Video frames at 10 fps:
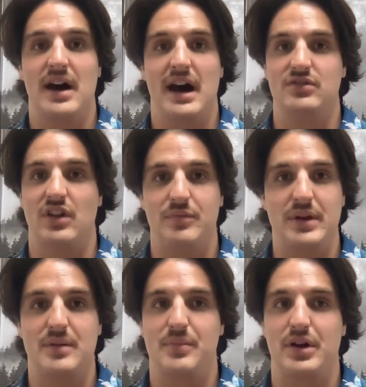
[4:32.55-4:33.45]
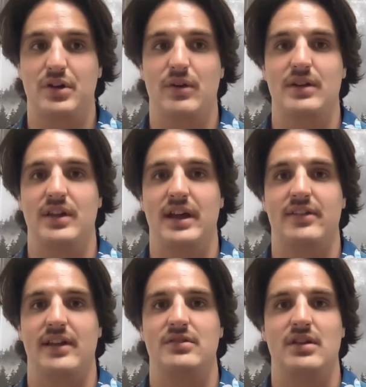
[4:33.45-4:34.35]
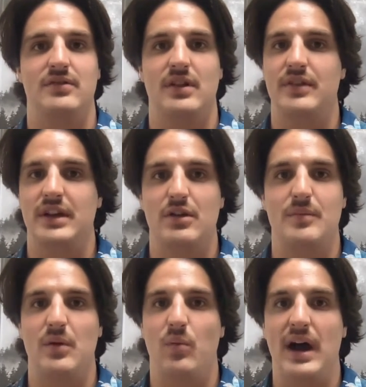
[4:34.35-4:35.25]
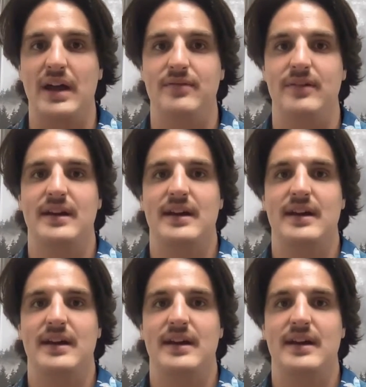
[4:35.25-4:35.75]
I love being a part of Great Lakes. I love living here with my wife.